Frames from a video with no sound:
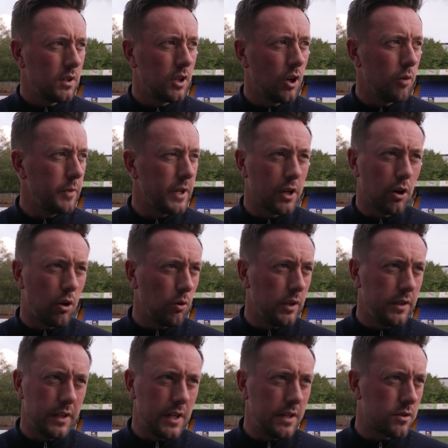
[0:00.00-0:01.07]
the opening goal
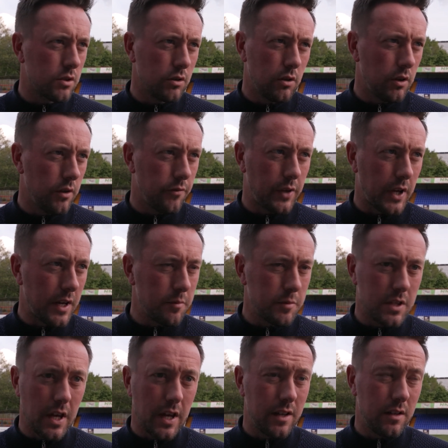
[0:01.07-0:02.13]
in these sort of
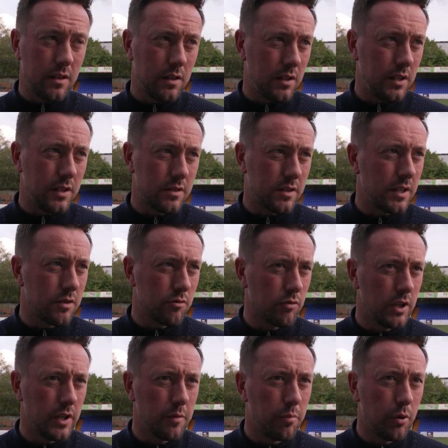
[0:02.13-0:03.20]
games then is, is
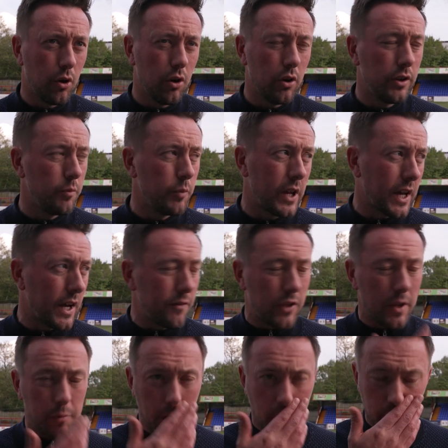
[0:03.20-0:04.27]
really important. And we gave
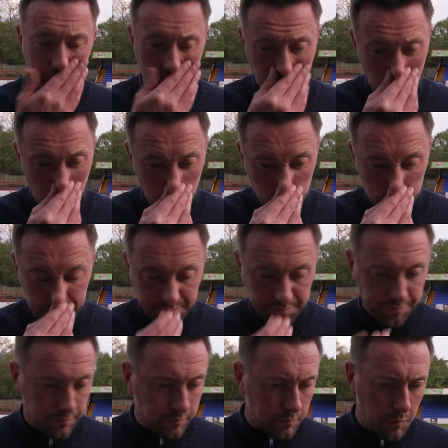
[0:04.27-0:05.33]
them the opening goal,
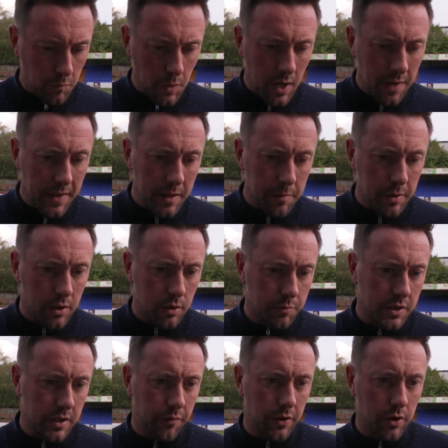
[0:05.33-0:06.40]
and then it
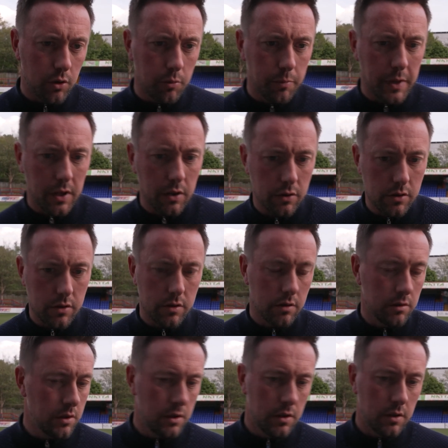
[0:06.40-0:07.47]
becomes difficult because
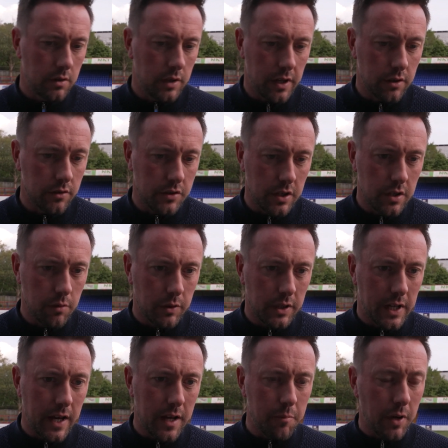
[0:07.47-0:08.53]
they continue with the
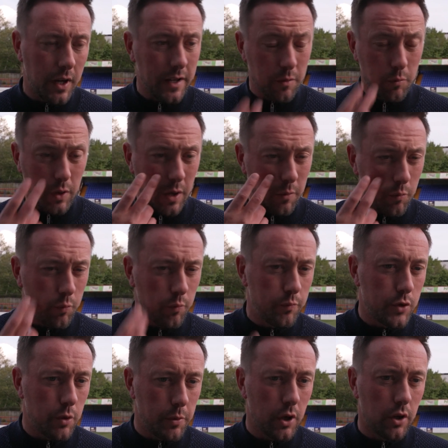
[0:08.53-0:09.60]
game plan. And, and
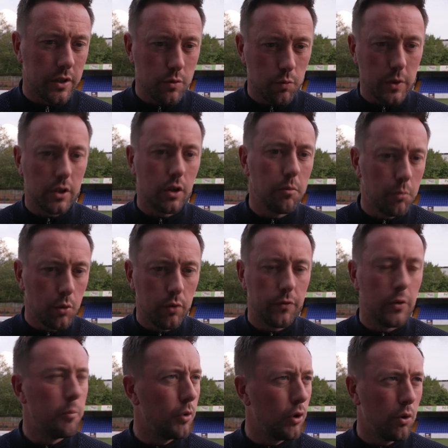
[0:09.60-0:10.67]
to be honest, we don't move
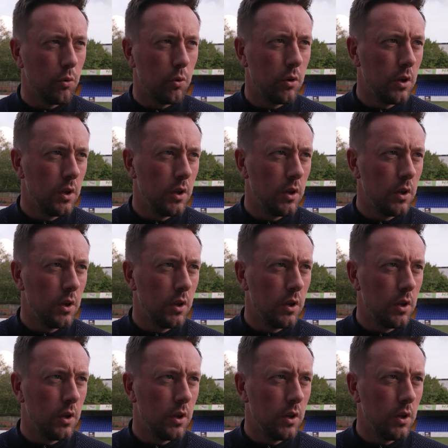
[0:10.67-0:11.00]
the ball